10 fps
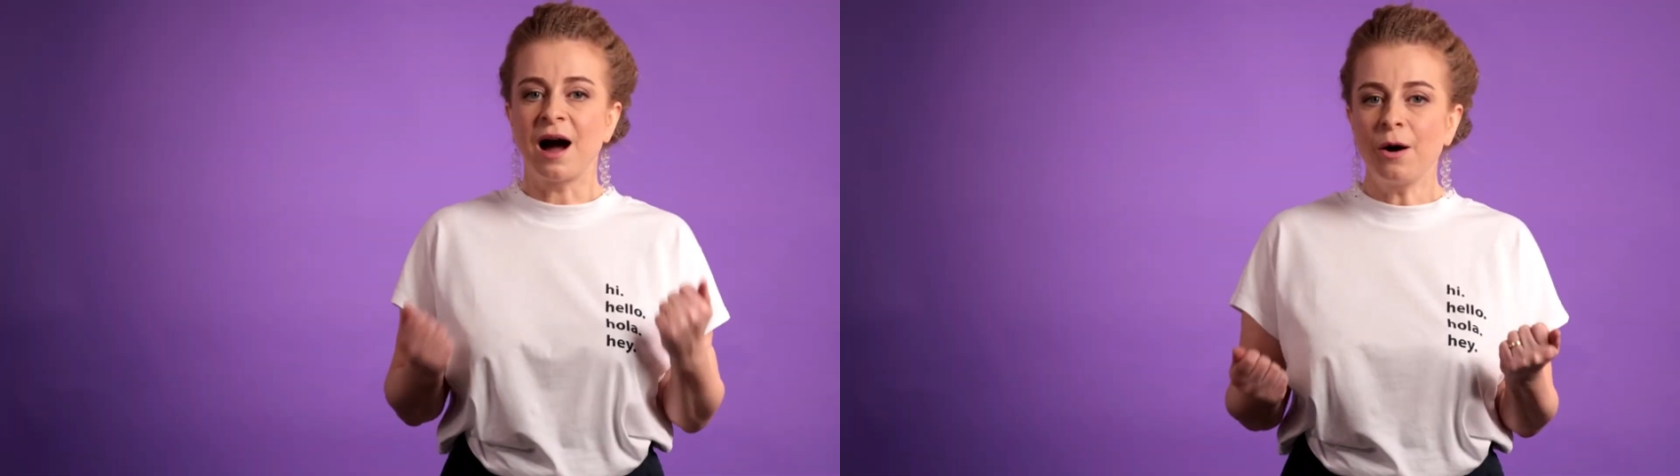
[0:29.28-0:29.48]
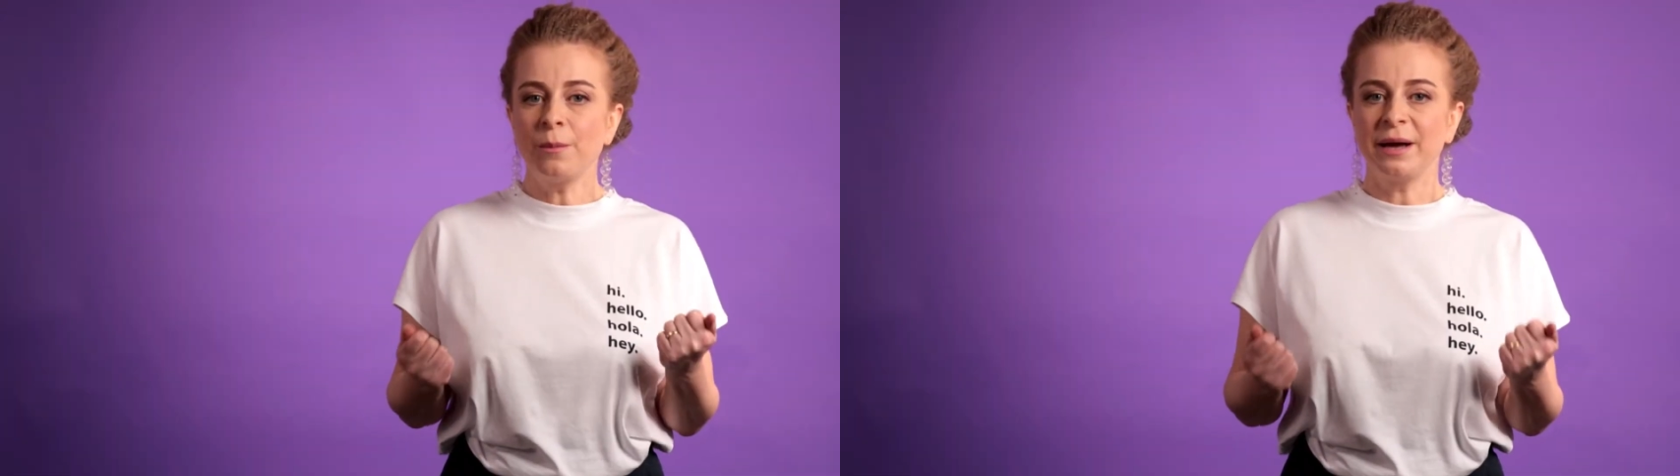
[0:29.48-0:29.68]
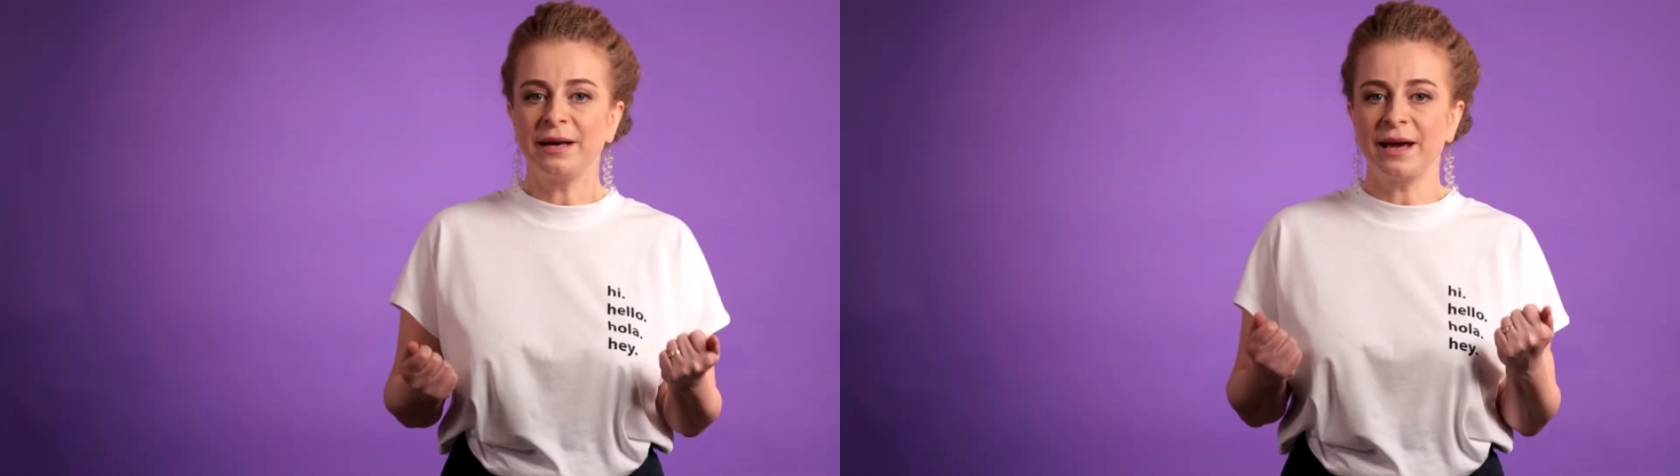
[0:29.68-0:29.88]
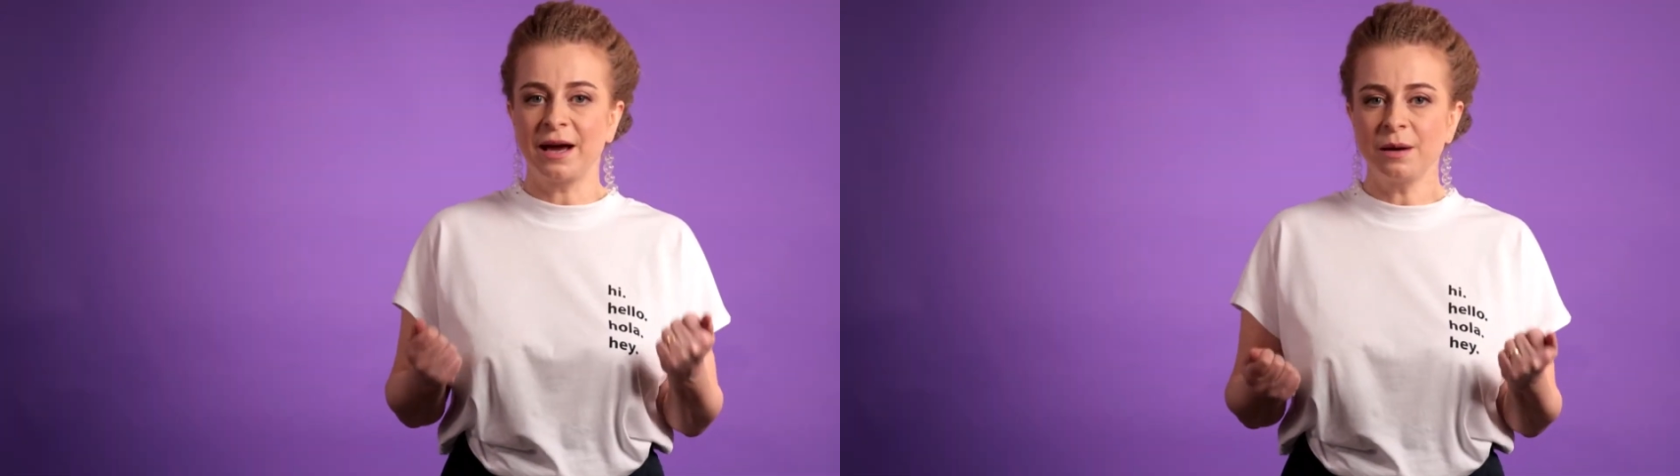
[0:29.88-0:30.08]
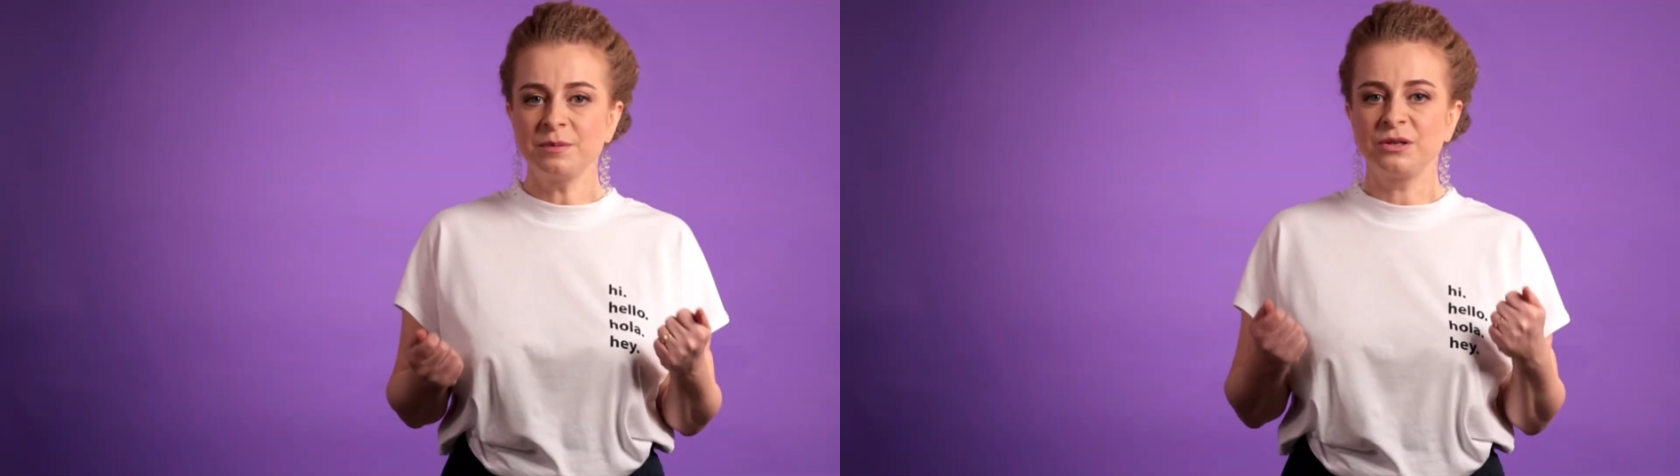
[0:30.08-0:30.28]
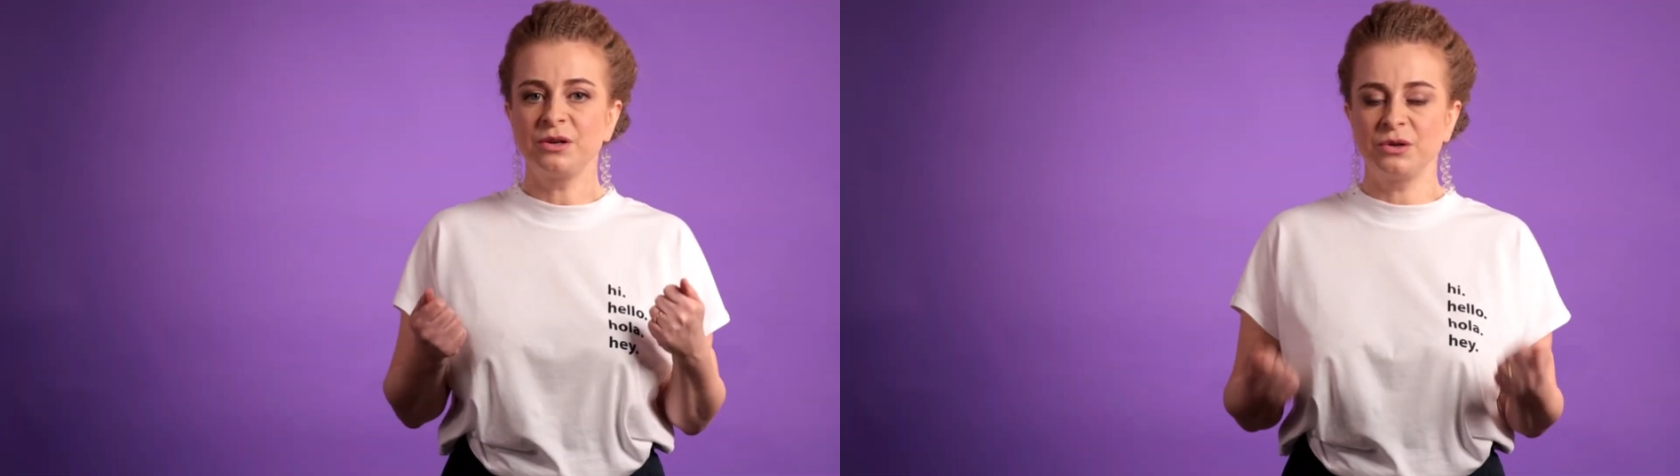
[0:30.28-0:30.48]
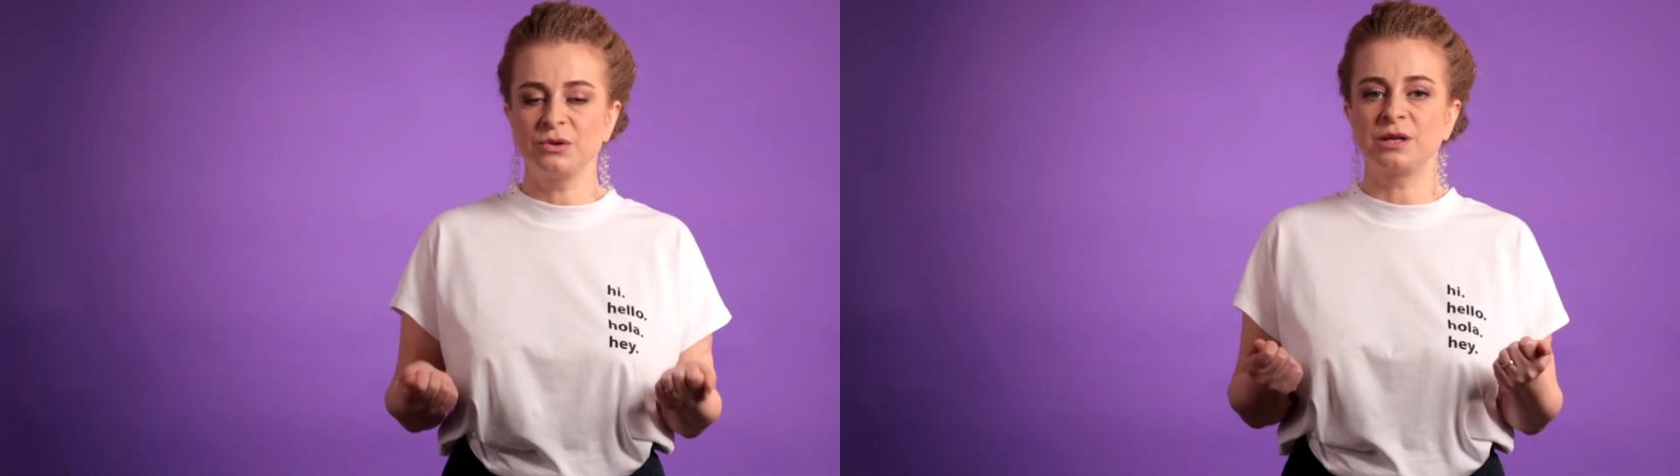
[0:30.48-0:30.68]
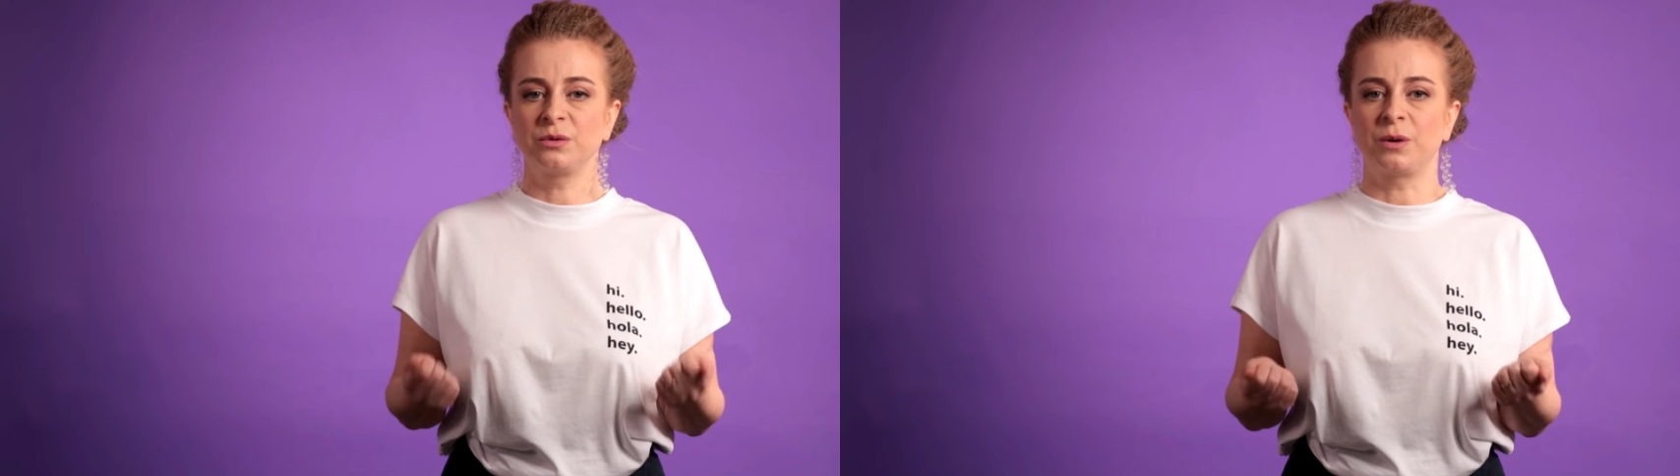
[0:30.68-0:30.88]
how many apps you
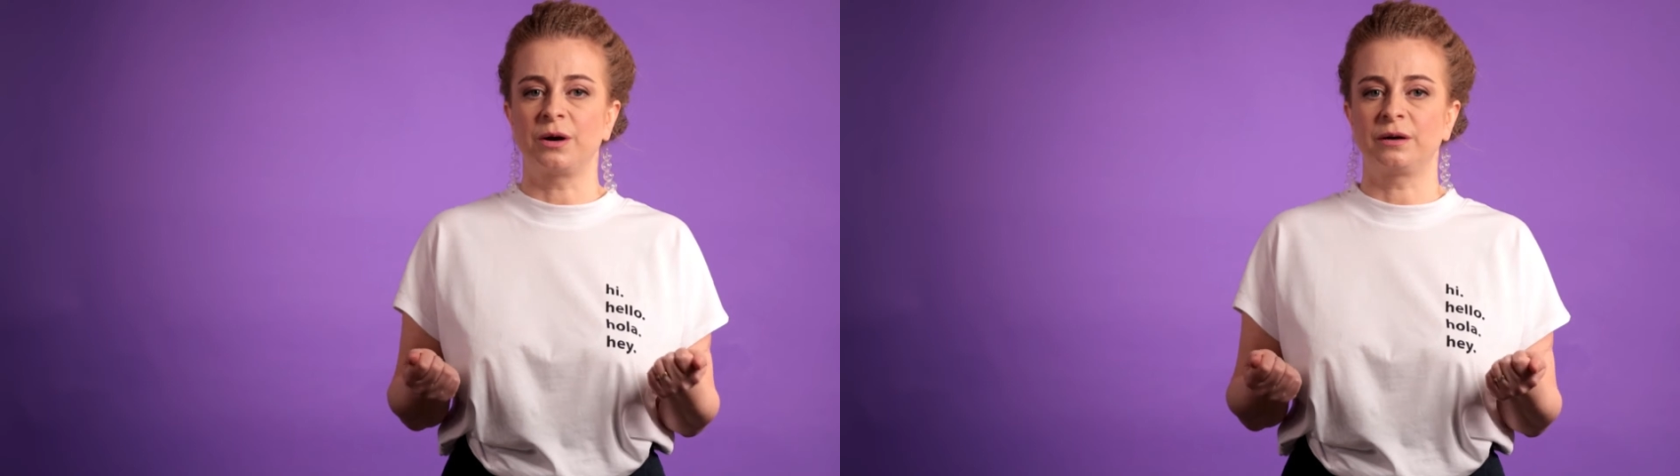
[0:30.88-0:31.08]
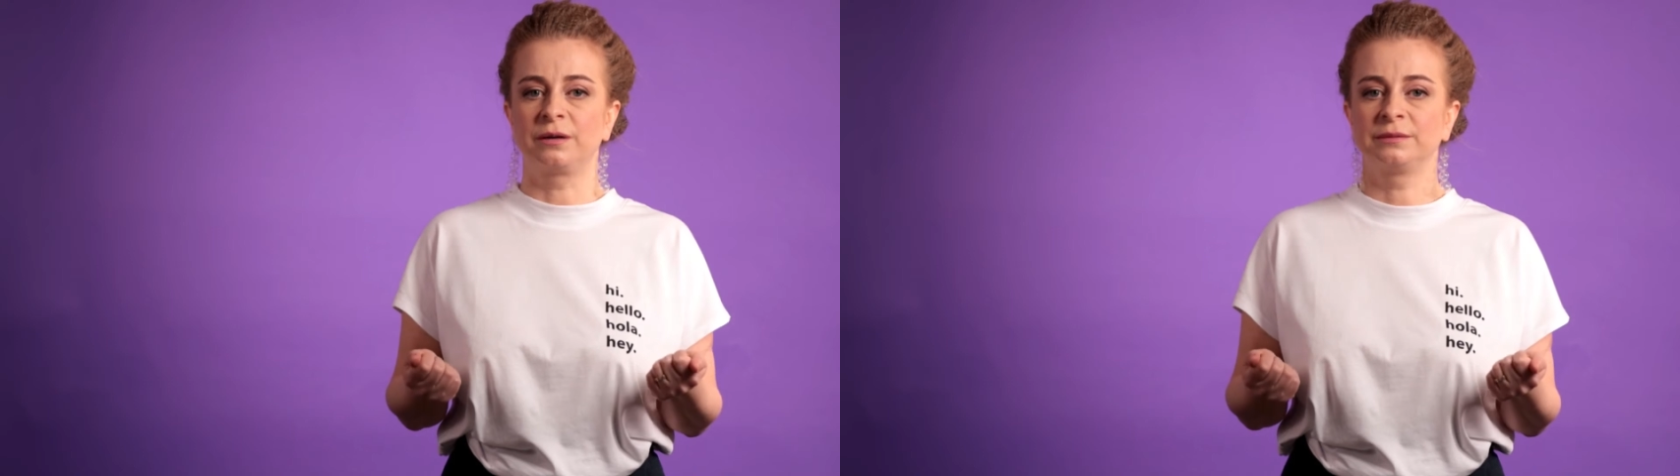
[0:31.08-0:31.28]
use at work.